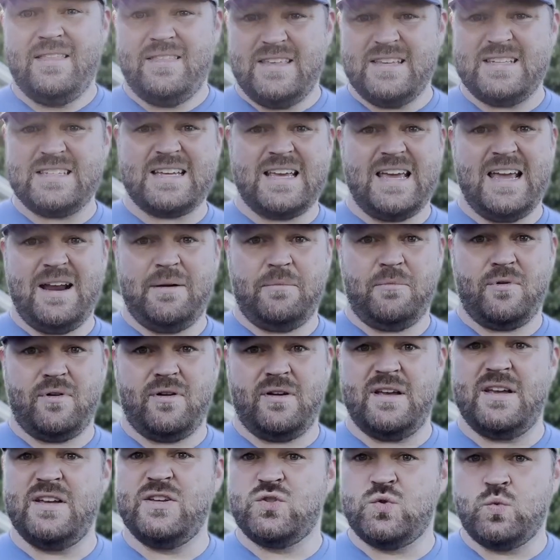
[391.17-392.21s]
This camera
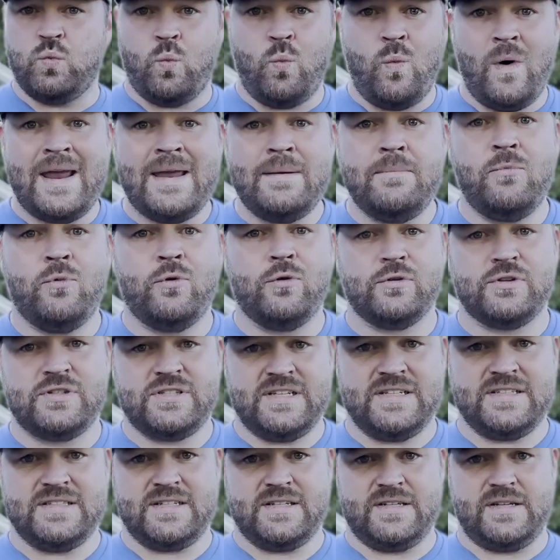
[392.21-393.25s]
is way more
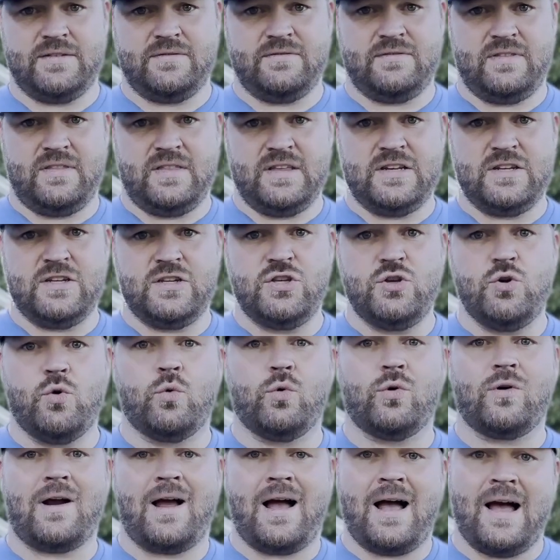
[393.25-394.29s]
sensitive than
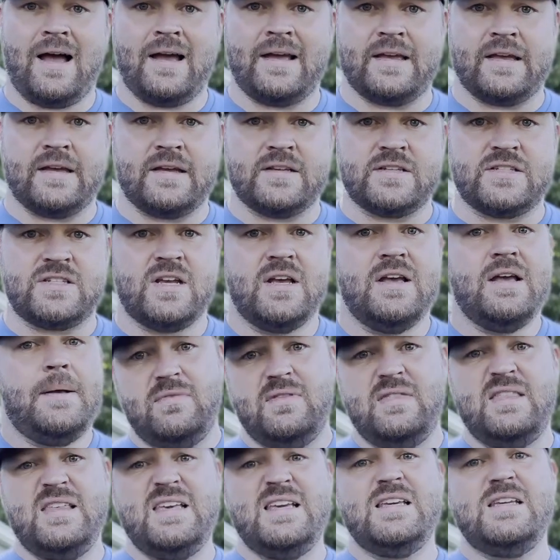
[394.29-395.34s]
your eye is.
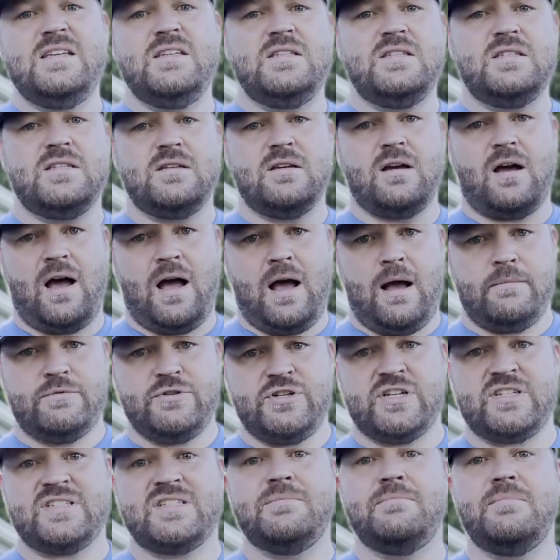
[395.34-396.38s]
These
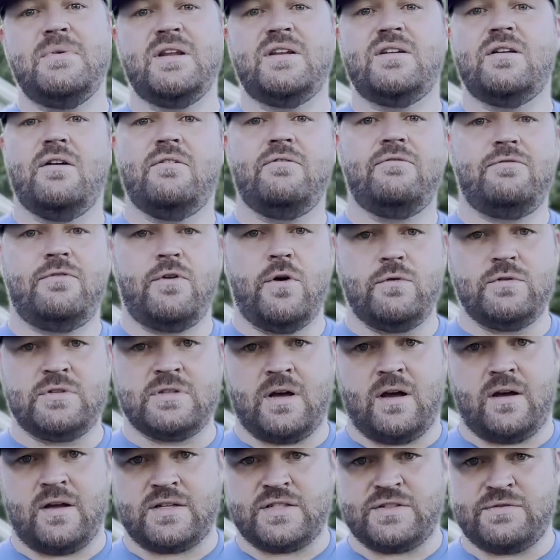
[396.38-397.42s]
objects emit
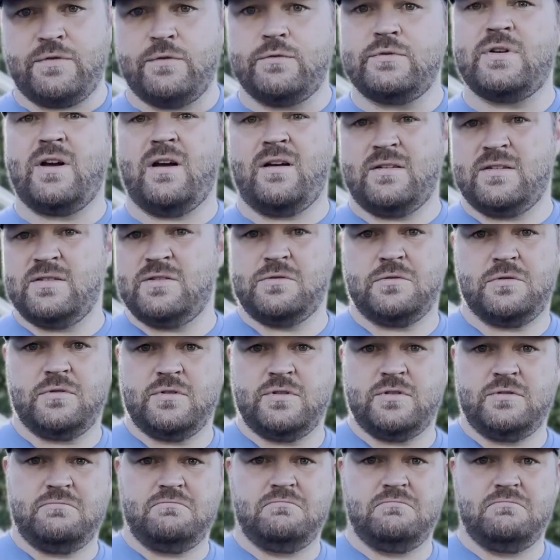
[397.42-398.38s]
photons. Photons are